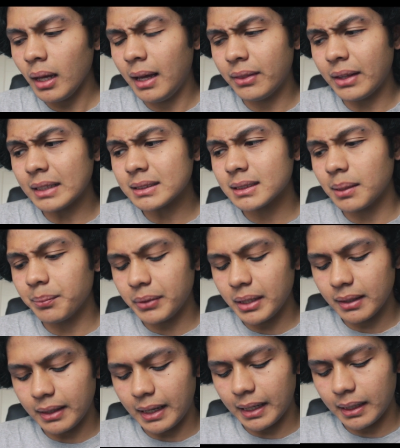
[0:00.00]
And that's
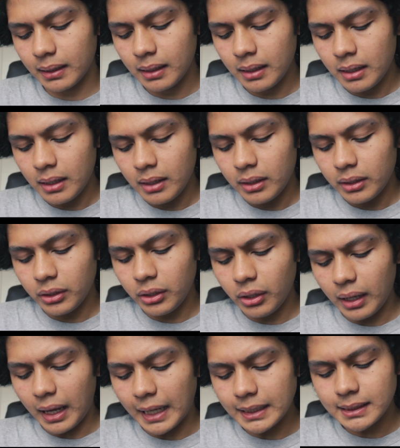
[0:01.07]
something that
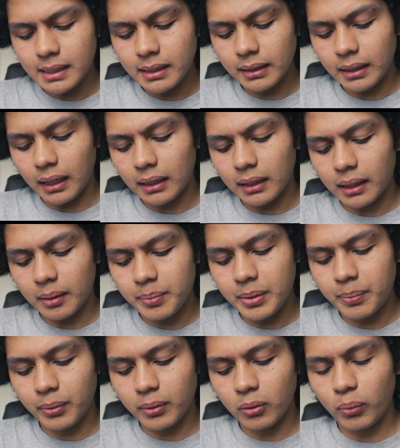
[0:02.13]
I see a lot of
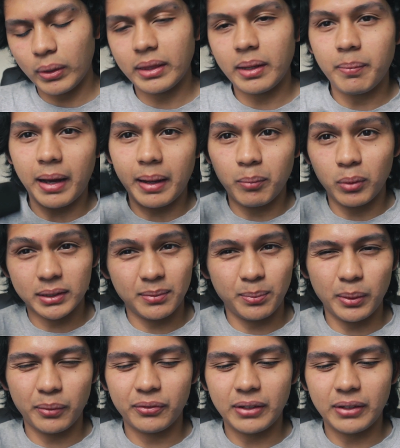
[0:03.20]
people when they buy multiple